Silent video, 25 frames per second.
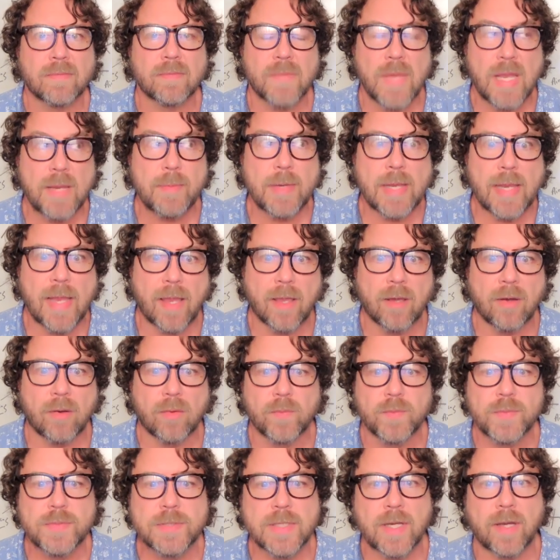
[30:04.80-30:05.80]
maybe
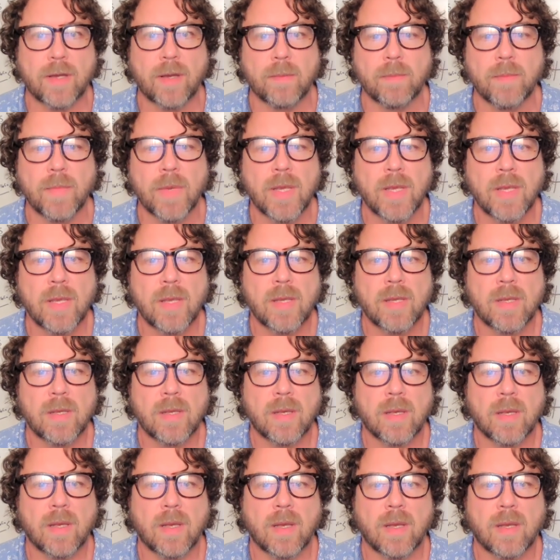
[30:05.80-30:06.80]
help some.
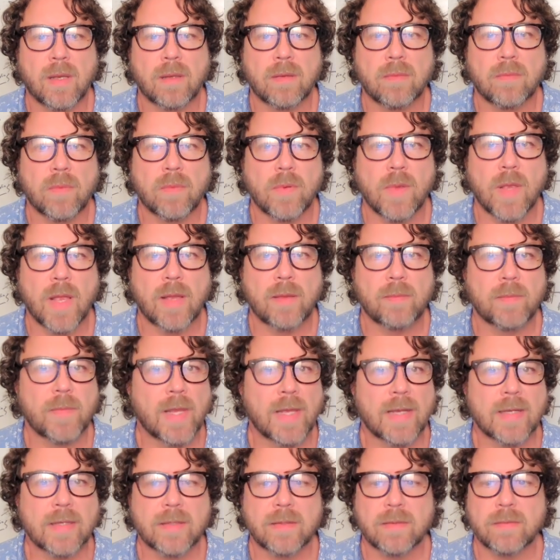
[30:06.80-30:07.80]
I'm
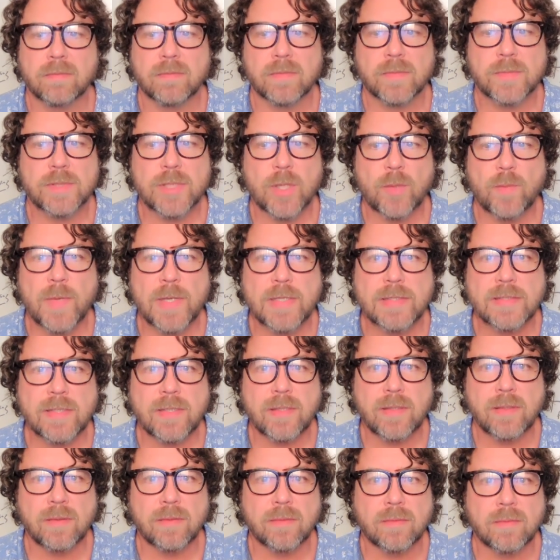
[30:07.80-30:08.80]
like so
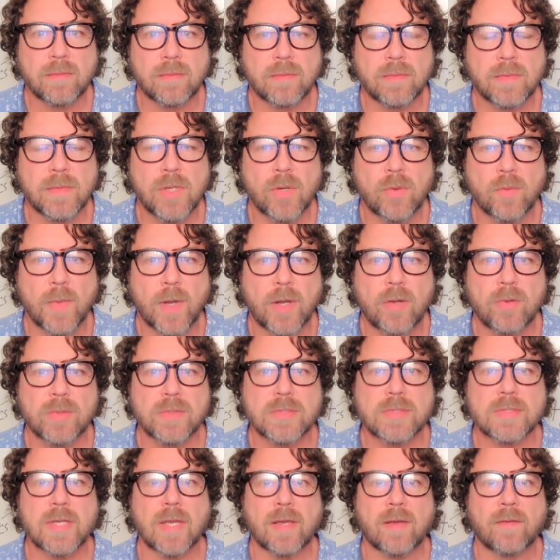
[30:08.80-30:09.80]
busy doing my own
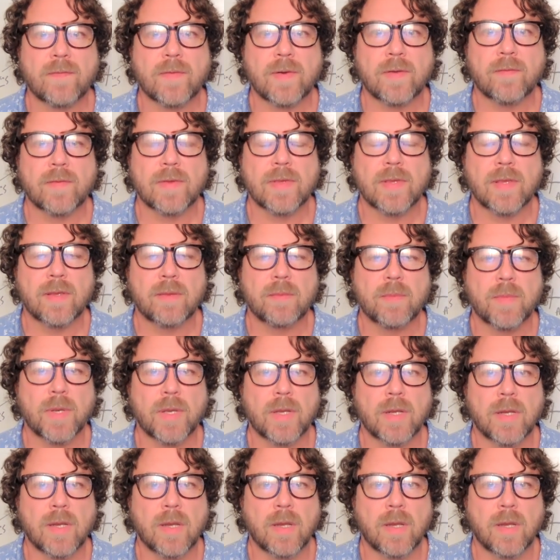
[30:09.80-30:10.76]
stuff and everything, but